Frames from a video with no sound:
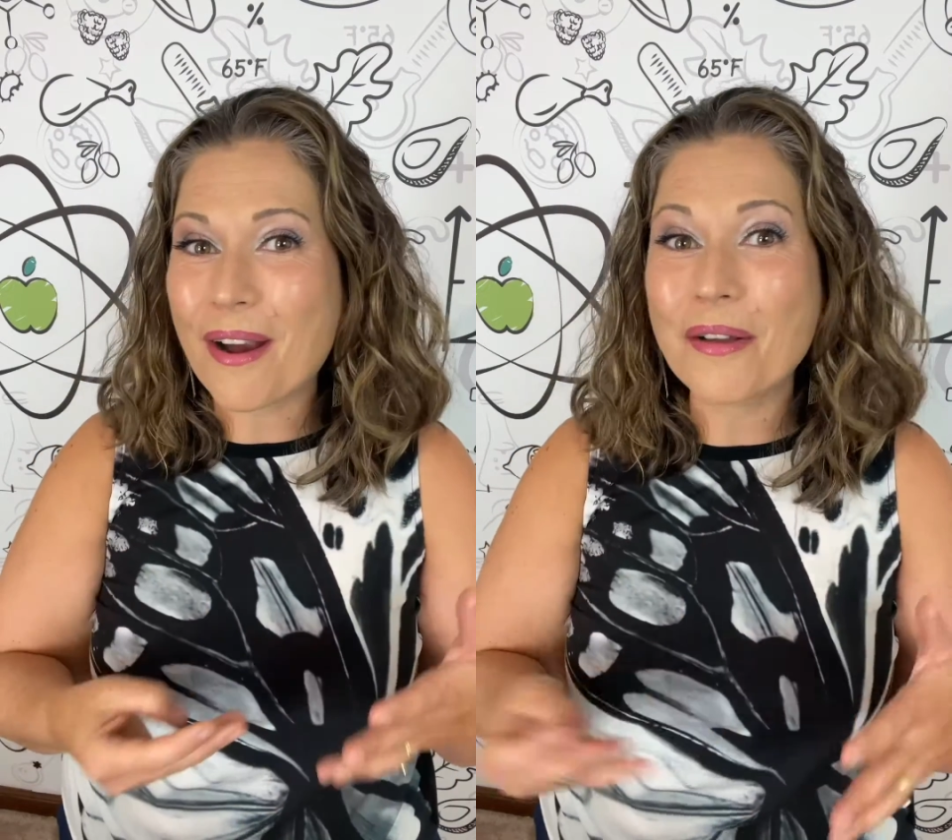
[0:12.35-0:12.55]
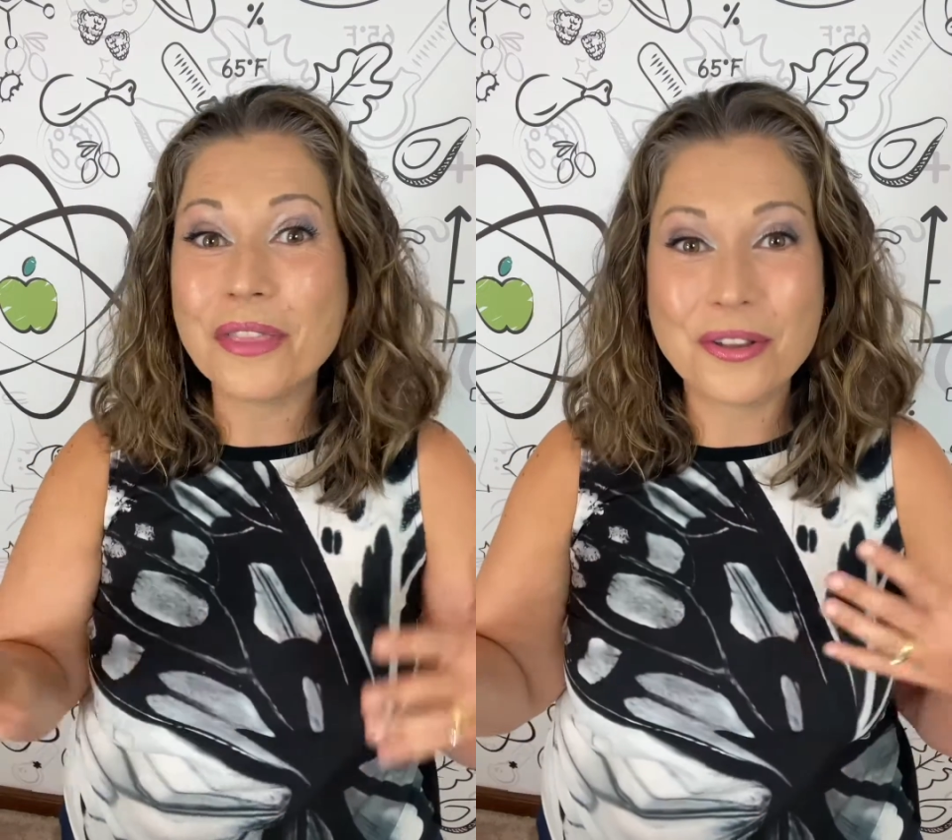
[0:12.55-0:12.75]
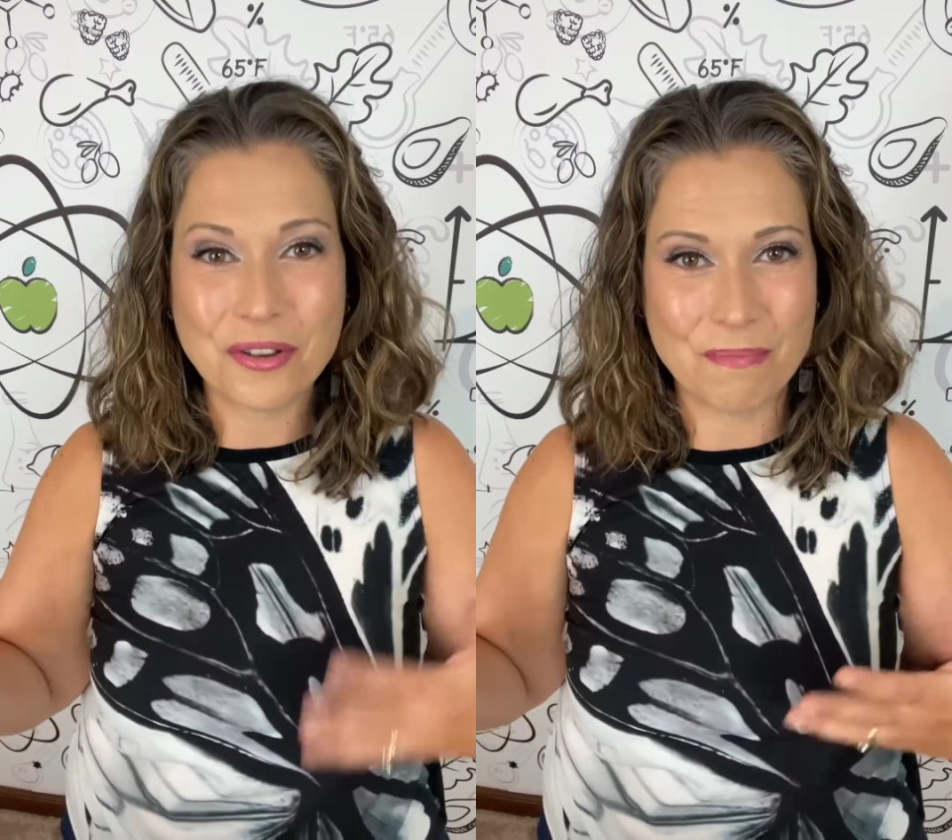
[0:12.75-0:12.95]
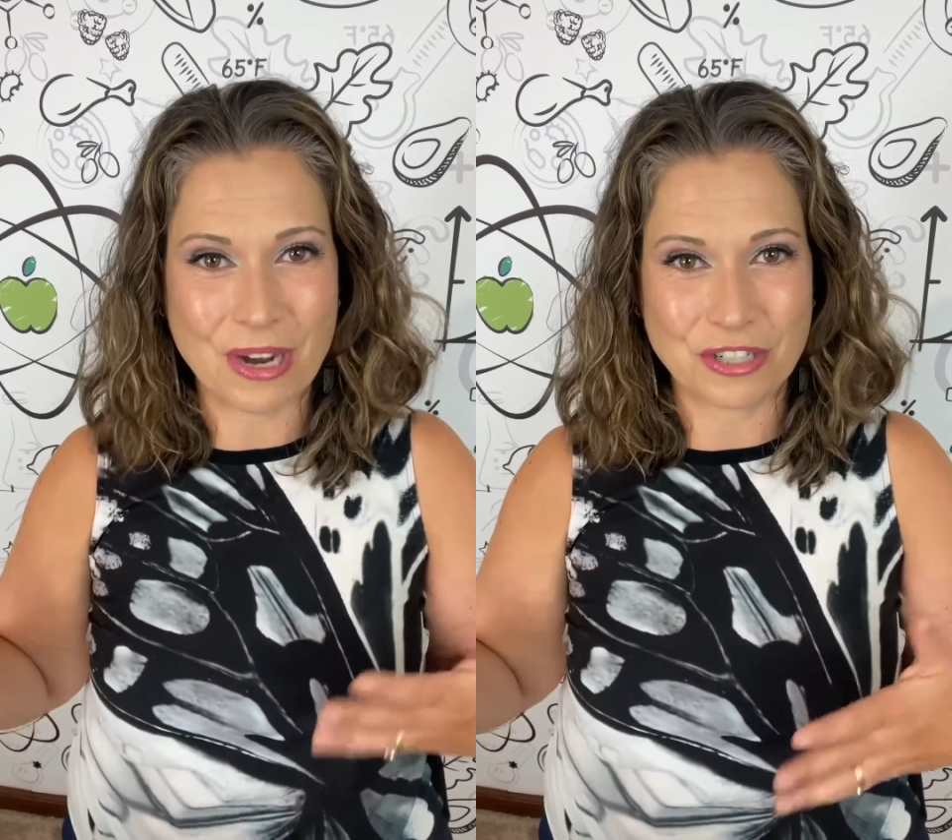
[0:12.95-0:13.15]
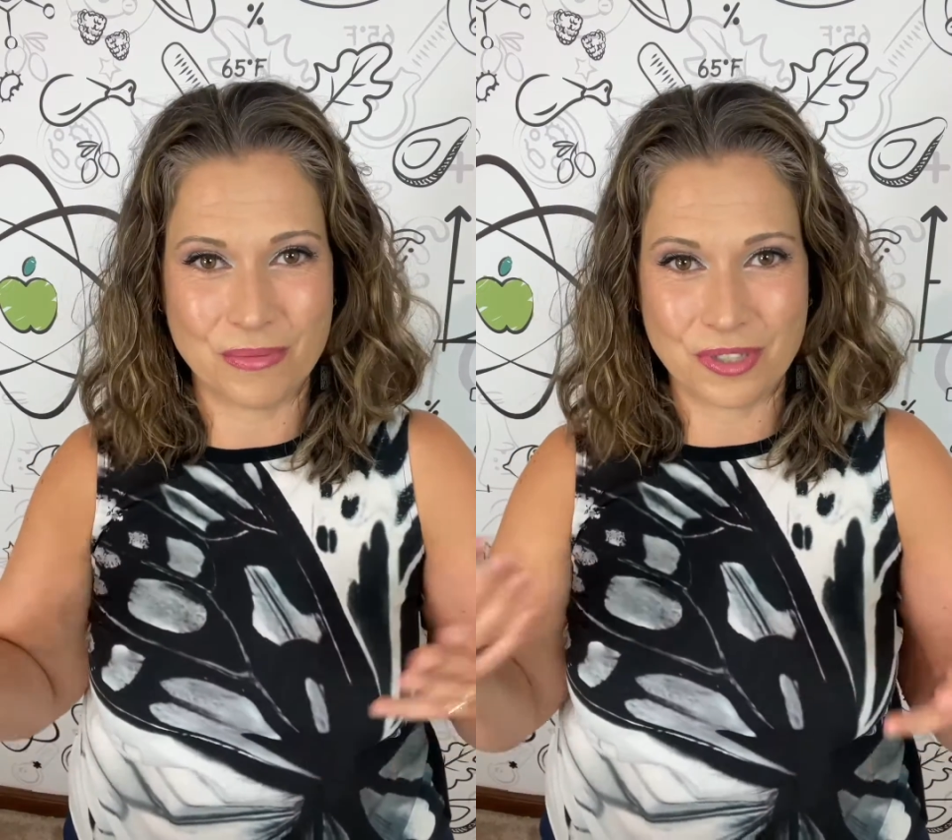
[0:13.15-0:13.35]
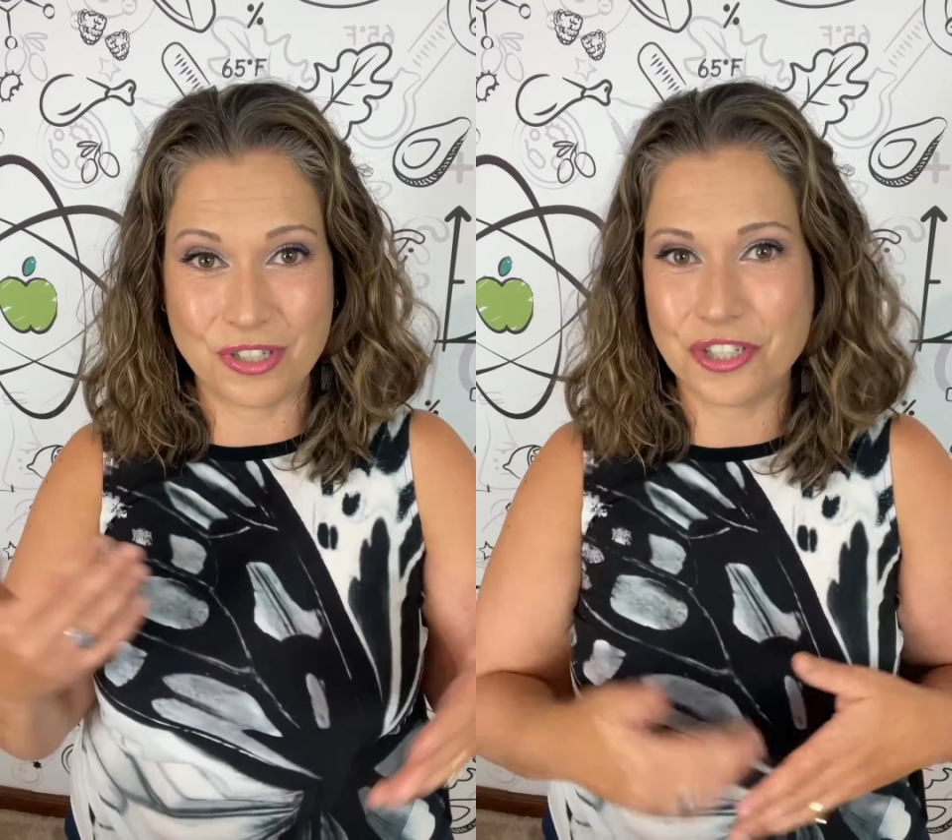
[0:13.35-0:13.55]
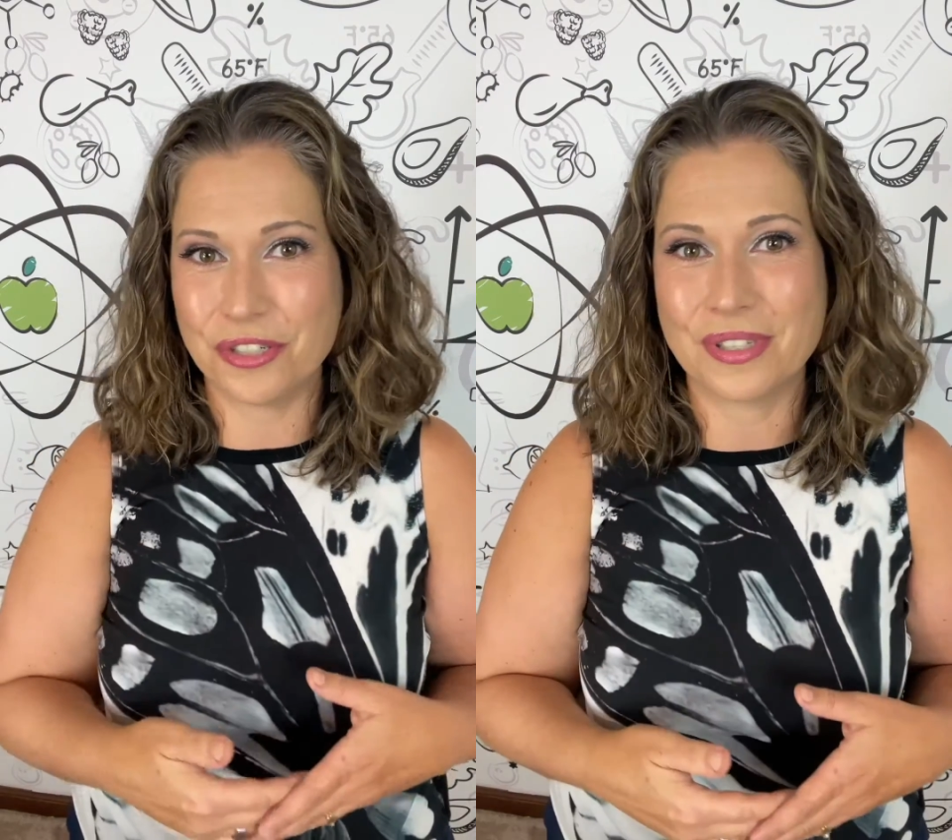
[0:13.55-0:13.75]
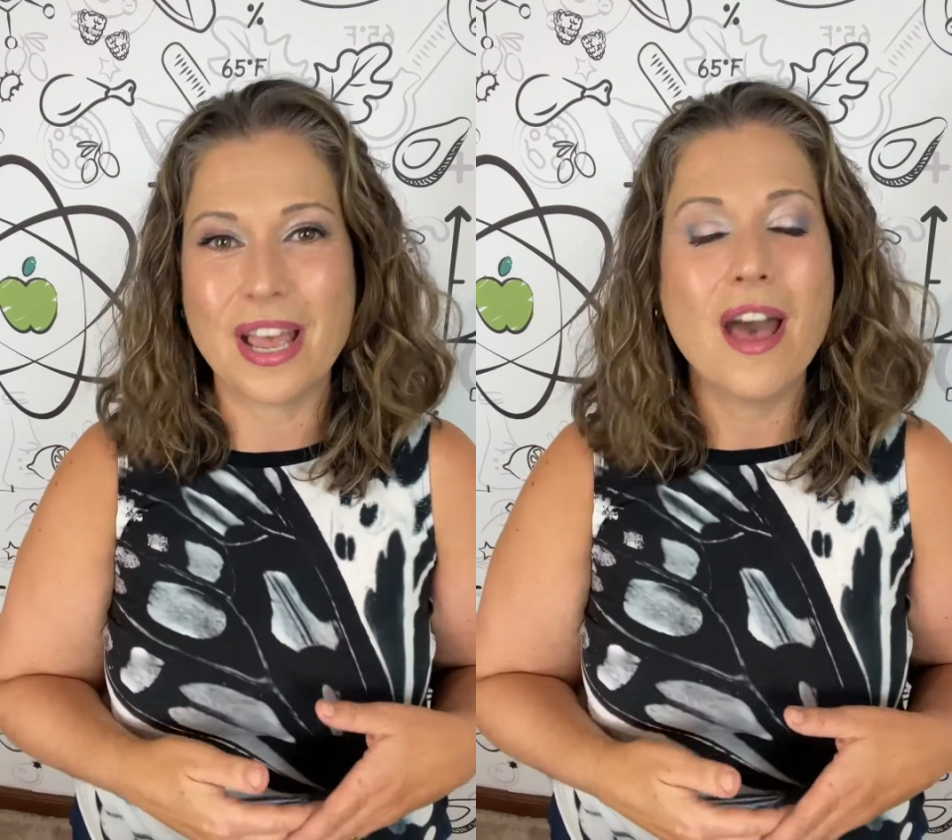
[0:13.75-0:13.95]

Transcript: are the good mushrooms to choose.